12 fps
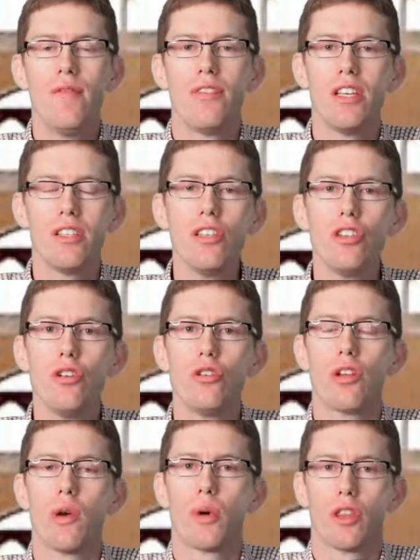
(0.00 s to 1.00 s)
this is
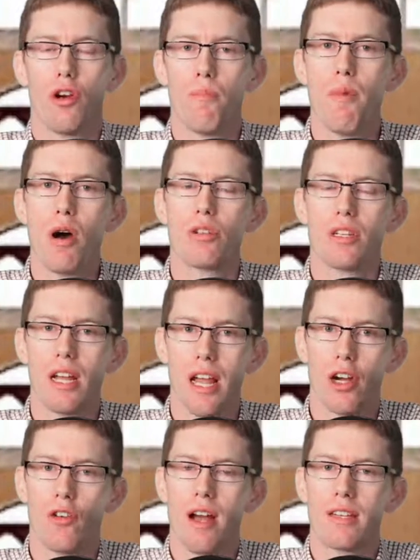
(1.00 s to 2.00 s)
usually what they're most
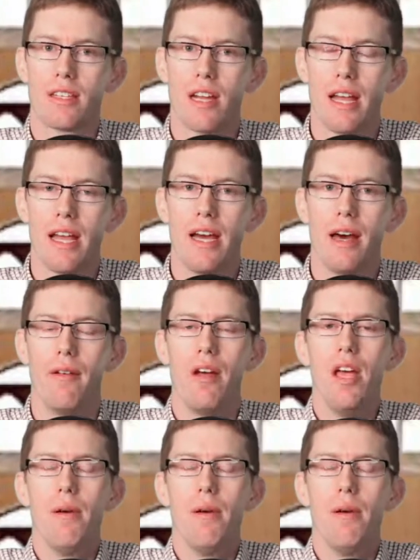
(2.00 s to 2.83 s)
interested in,